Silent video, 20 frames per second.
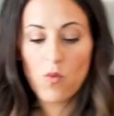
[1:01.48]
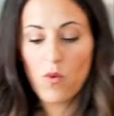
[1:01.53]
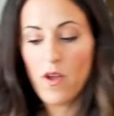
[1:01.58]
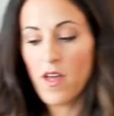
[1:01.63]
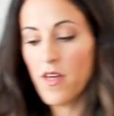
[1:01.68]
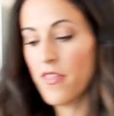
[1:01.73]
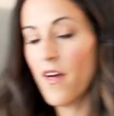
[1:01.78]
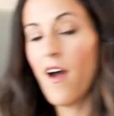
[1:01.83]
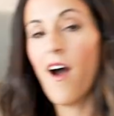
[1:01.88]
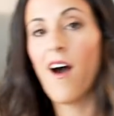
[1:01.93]

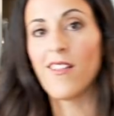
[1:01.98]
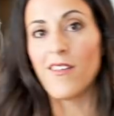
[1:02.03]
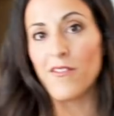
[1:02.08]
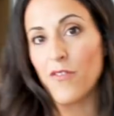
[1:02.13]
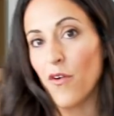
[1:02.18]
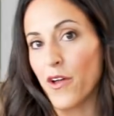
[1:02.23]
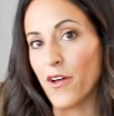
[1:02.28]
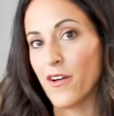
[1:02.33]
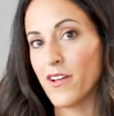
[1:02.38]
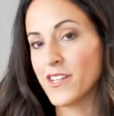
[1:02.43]
with olive
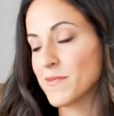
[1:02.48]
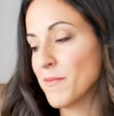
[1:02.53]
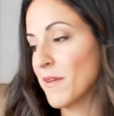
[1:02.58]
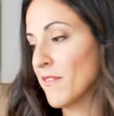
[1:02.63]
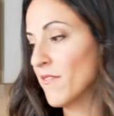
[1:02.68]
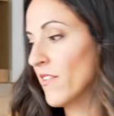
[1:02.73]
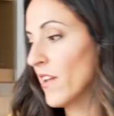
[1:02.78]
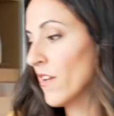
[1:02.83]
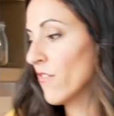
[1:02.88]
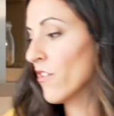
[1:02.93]
oil. It's my
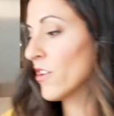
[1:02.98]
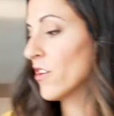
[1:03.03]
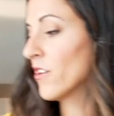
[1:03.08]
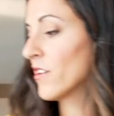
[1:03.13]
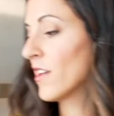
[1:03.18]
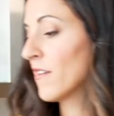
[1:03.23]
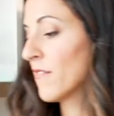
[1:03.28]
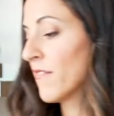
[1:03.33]
favorite cooking